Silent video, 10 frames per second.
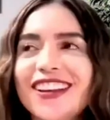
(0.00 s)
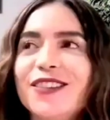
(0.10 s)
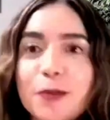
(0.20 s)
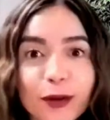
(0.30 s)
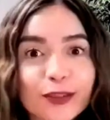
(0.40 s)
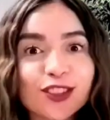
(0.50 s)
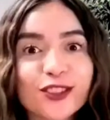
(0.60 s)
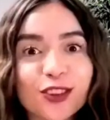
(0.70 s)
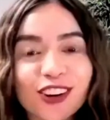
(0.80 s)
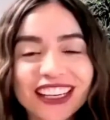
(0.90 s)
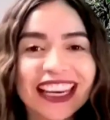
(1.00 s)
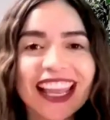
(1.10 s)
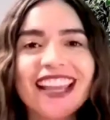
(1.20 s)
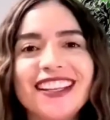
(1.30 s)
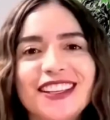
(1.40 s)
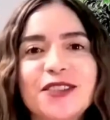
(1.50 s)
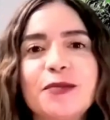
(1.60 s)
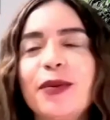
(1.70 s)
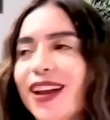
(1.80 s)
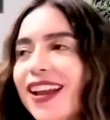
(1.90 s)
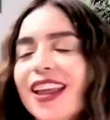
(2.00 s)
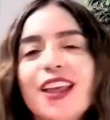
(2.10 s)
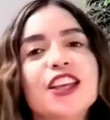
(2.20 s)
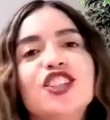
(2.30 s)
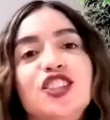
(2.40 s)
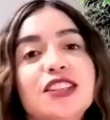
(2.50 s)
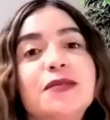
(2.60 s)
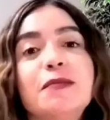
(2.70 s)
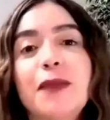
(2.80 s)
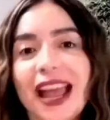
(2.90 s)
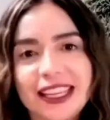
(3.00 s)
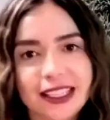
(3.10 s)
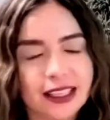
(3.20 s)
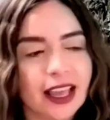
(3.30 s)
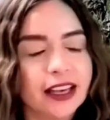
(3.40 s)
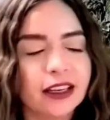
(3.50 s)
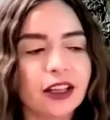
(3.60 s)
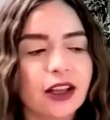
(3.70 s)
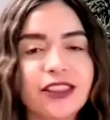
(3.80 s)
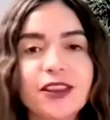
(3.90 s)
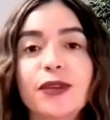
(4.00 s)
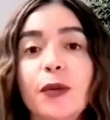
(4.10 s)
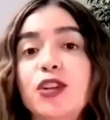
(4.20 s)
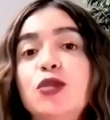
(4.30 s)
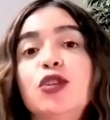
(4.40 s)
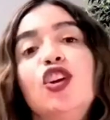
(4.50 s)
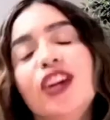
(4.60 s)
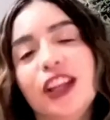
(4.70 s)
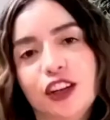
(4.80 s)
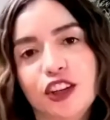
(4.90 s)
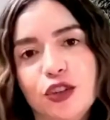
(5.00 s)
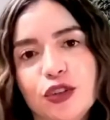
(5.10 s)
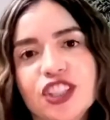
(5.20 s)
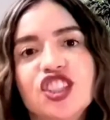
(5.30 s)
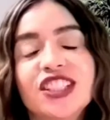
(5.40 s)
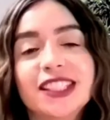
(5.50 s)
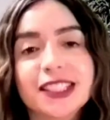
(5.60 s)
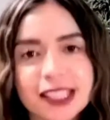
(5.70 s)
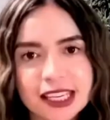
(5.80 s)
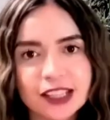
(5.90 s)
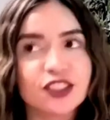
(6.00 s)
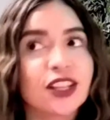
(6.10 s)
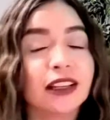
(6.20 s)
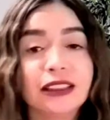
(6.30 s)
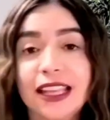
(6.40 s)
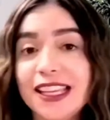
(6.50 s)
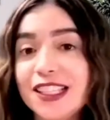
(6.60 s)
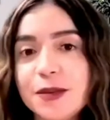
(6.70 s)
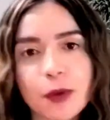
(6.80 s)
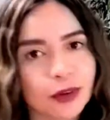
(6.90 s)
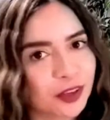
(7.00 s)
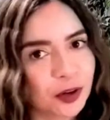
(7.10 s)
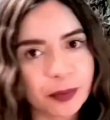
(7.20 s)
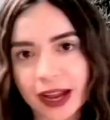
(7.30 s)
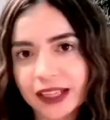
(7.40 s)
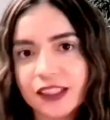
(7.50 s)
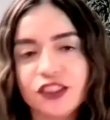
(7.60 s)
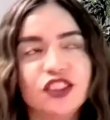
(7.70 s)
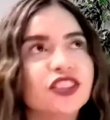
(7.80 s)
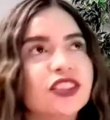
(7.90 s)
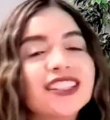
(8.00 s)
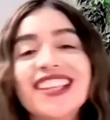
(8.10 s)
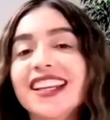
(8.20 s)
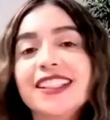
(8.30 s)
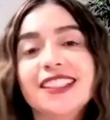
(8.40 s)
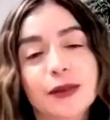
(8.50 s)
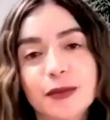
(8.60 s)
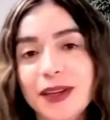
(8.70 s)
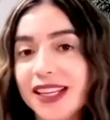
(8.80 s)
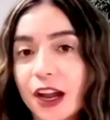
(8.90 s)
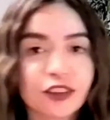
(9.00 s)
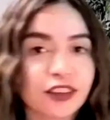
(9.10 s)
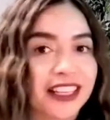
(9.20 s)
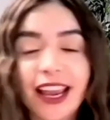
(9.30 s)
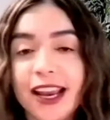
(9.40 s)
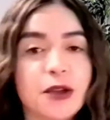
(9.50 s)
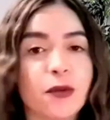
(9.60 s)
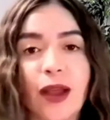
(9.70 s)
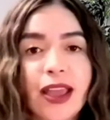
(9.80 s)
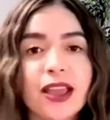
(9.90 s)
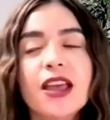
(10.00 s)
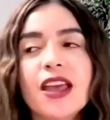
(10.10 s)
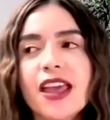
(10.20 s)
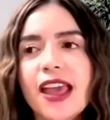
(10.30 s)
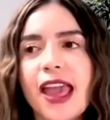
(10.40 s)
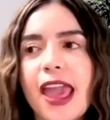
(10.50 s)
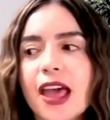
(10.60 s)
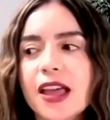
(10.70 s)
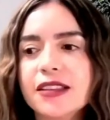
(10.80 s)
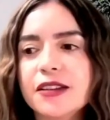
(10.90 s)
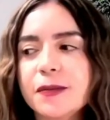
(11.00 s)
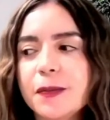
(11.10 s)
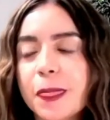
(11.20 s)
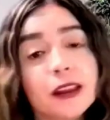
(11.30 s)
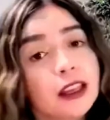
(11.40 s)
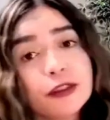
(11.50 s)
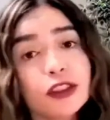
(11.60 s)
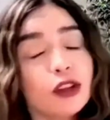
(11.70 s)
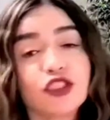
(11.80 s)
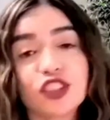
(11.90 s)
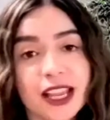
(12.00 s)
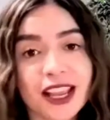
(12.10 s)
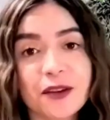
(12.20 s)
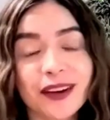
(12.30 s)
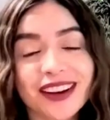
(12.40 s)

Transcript: we're both short ladies, but she's mighty. And I think that when you look at her, you can just see there's not a lazy bone in her body. She does not accept mediocrity in any way. And even though, just like anyone